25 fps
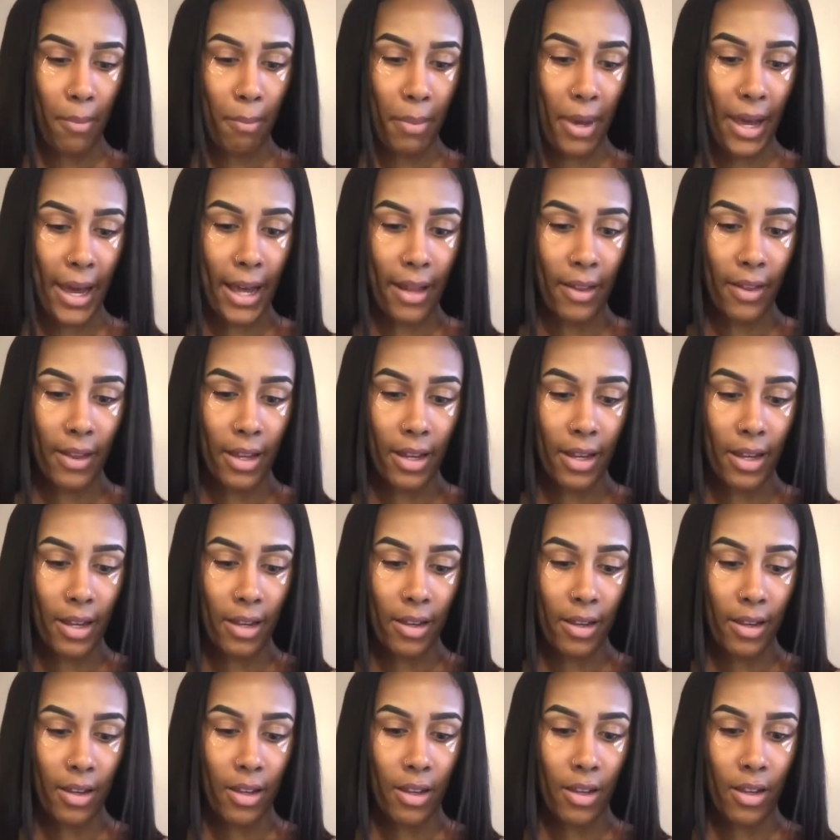palette
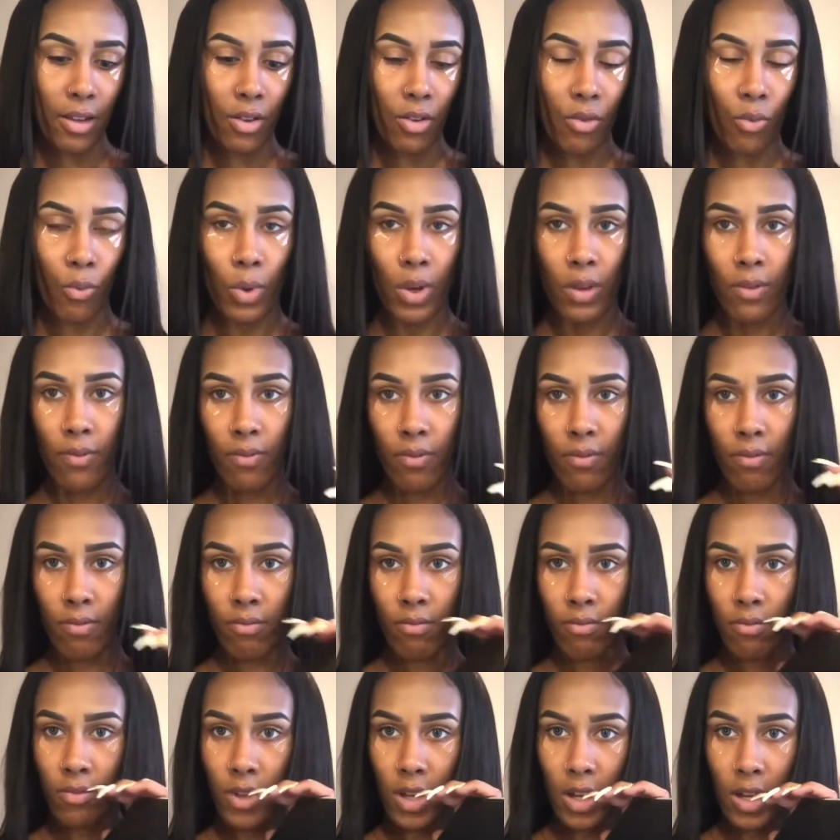with
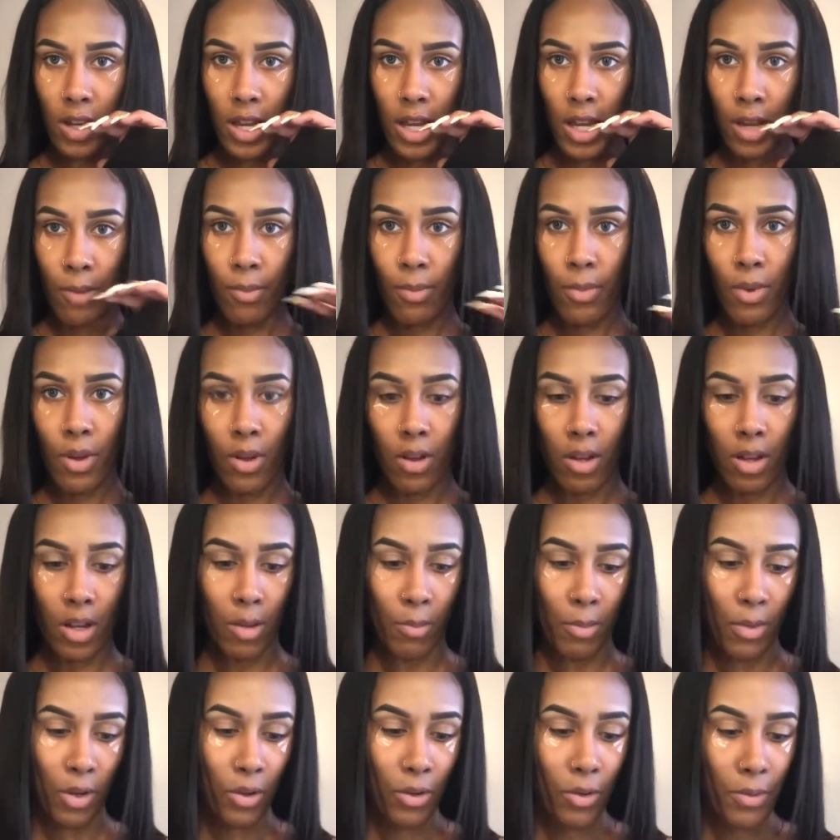the name in
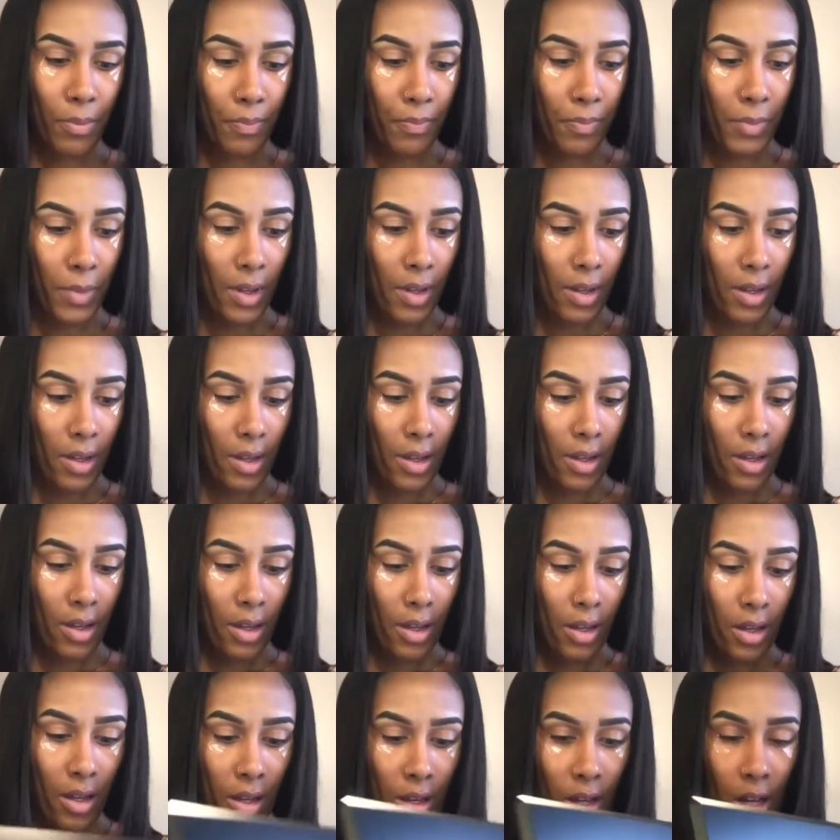the middle.
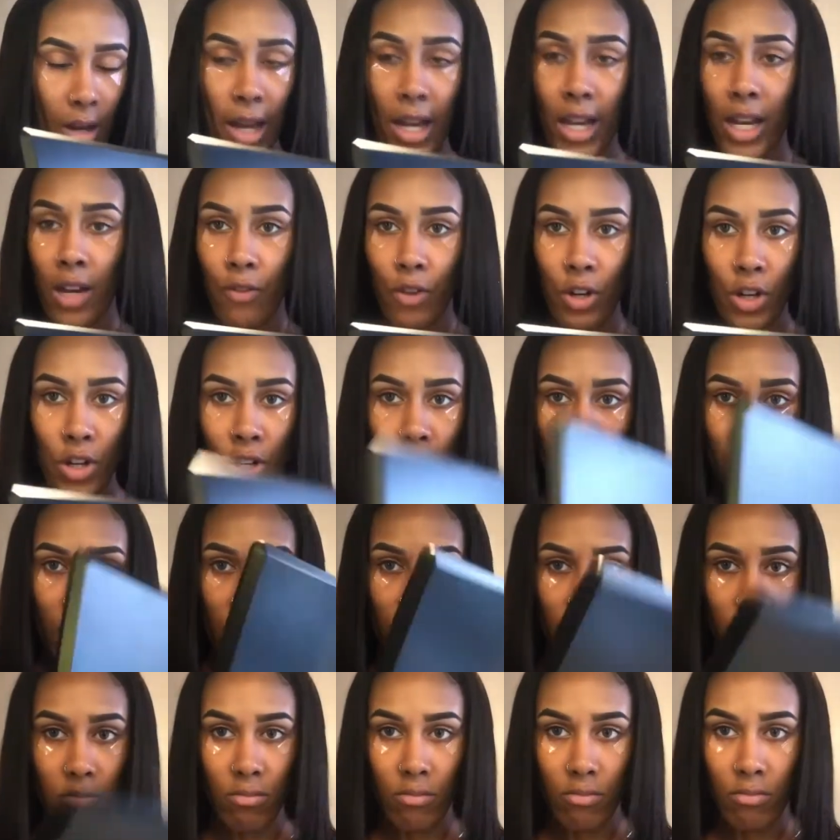I never
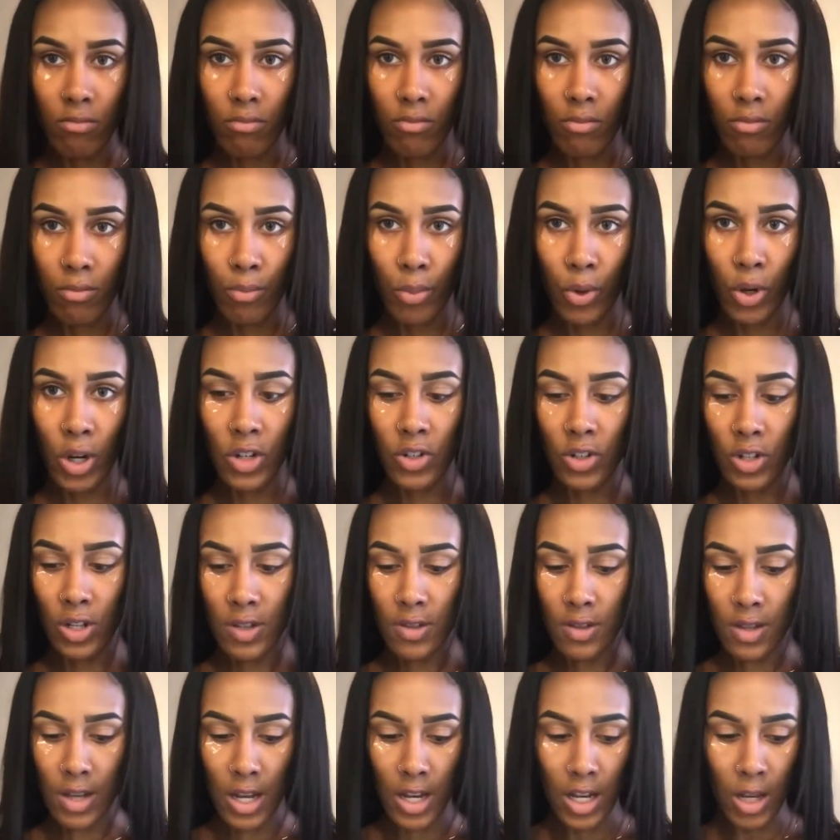
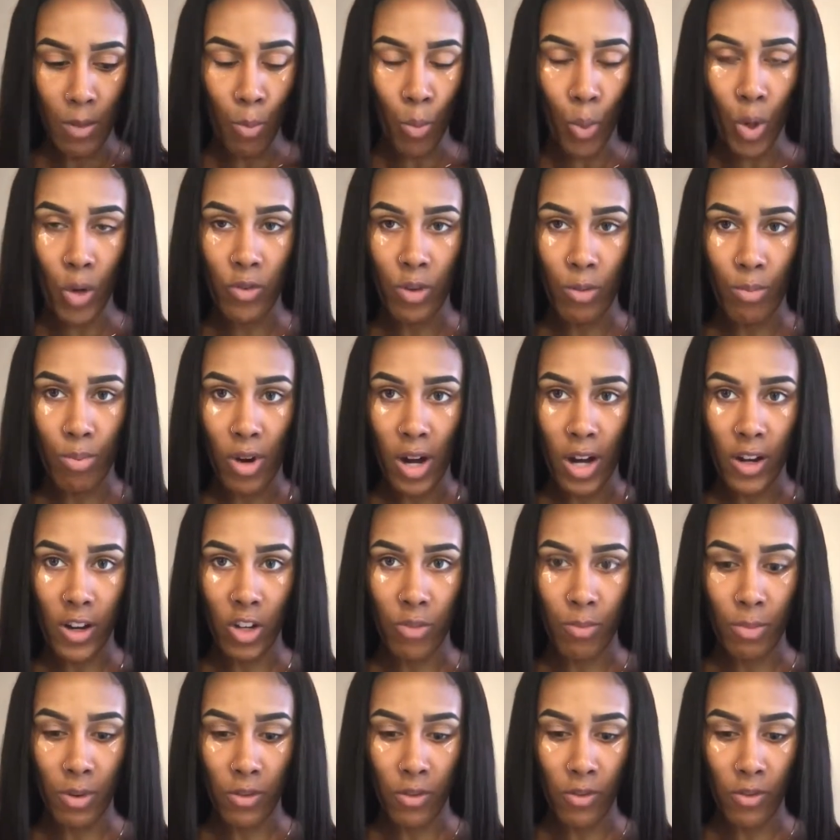purchased any Morphe products